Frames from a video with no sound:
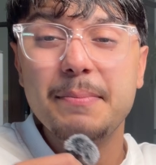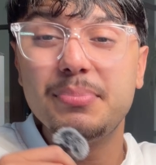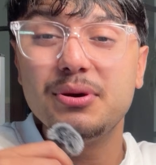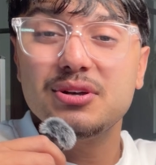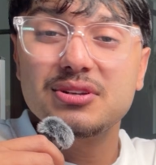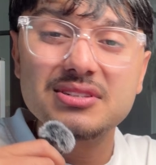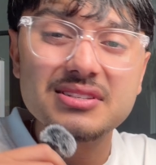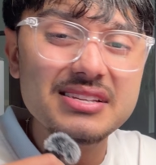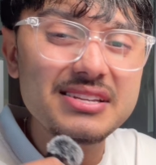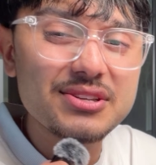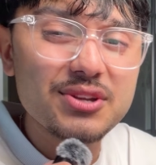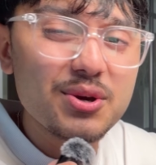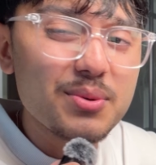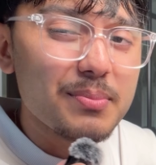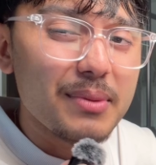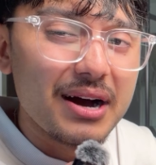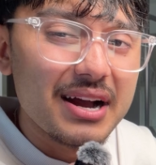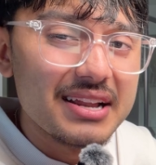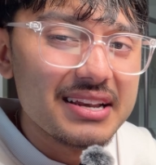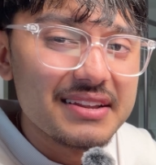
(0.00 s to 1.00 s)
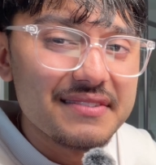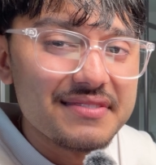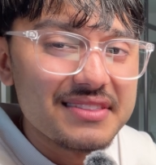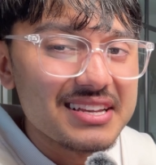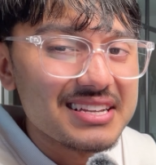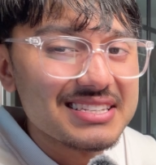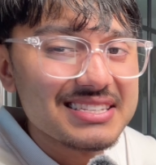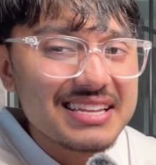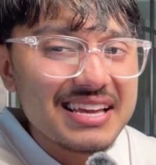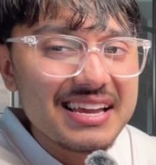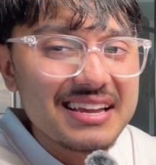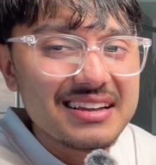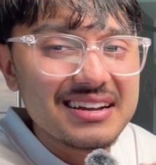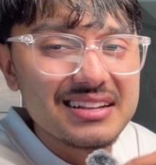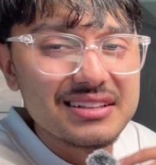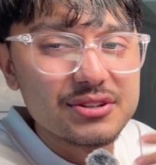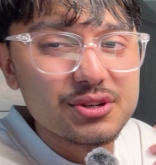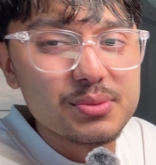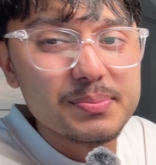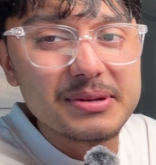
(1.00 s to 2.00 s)
personally don't mind if things take
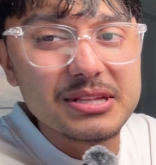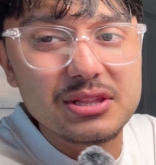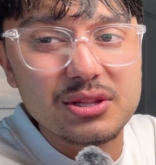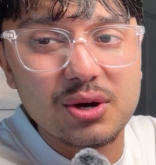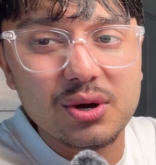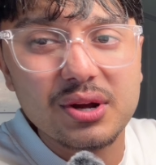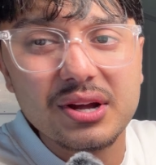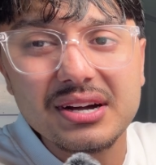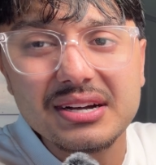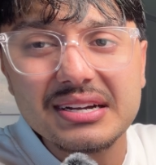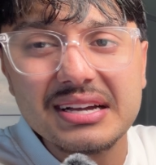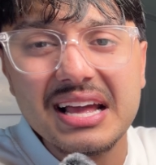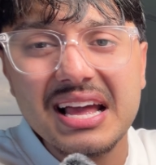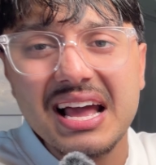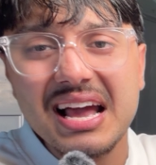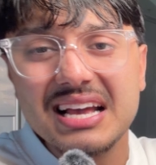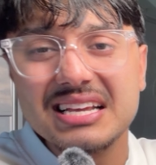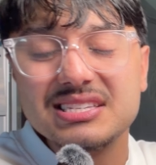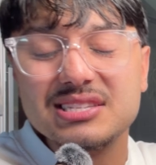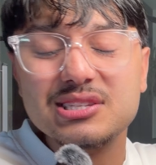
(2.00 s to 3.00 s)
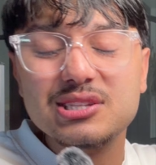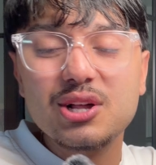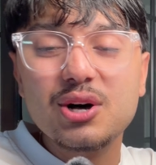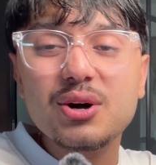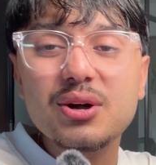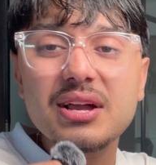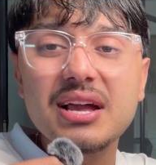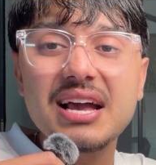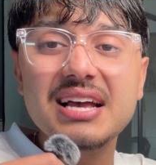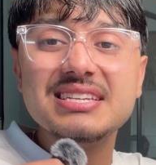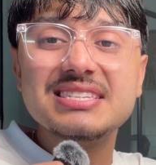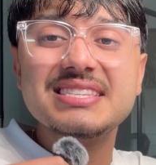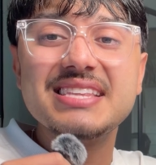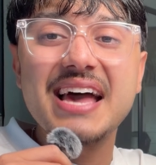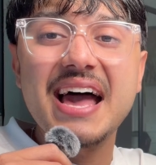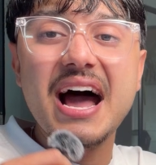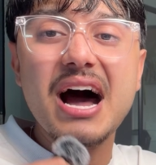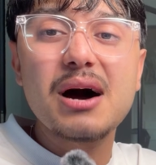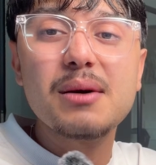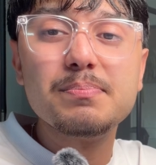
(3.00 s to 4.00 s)
a little bit longer, as long as
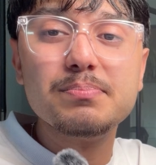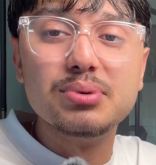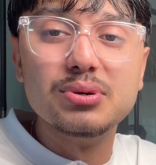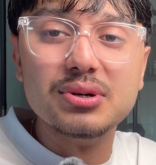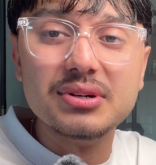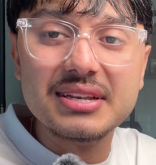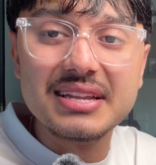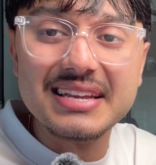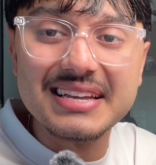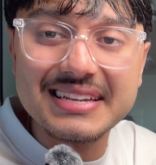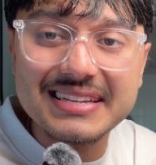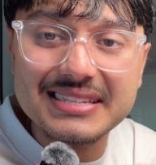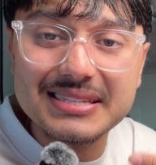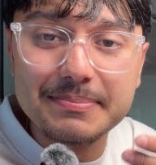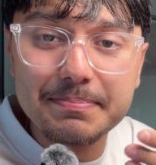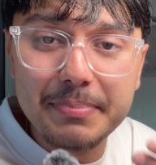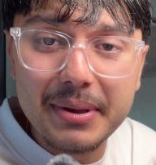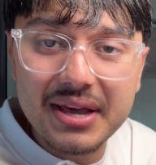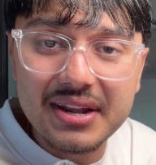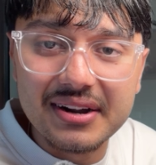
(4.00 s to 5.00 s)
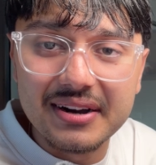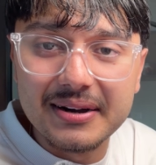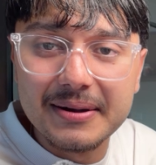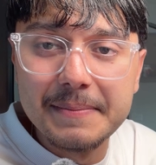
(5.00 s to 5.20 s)
the output is better.